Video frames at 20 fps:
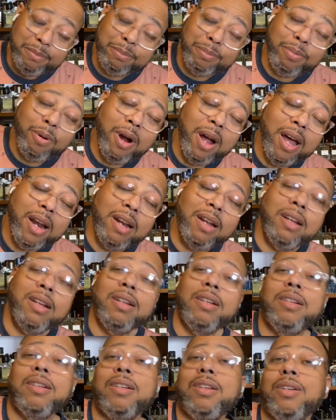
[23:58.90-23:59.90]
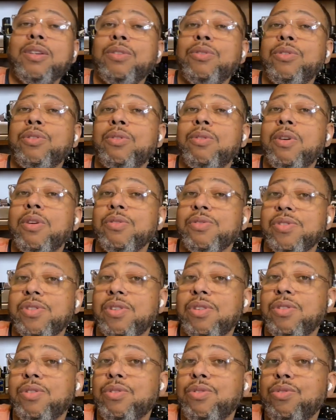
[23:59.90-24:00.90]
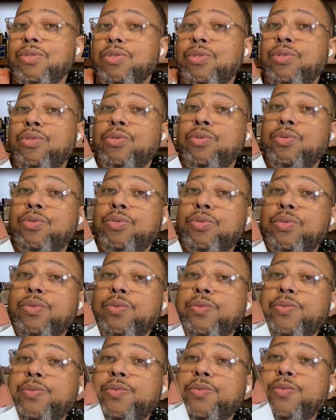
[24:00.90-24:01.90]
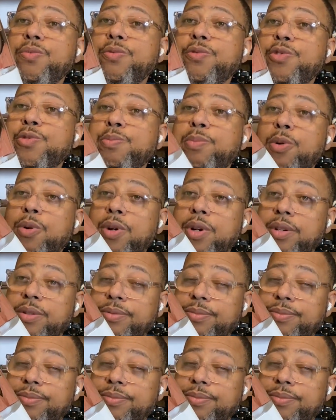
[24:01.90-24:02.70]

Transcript: Prada, Luna Rossa, you sport.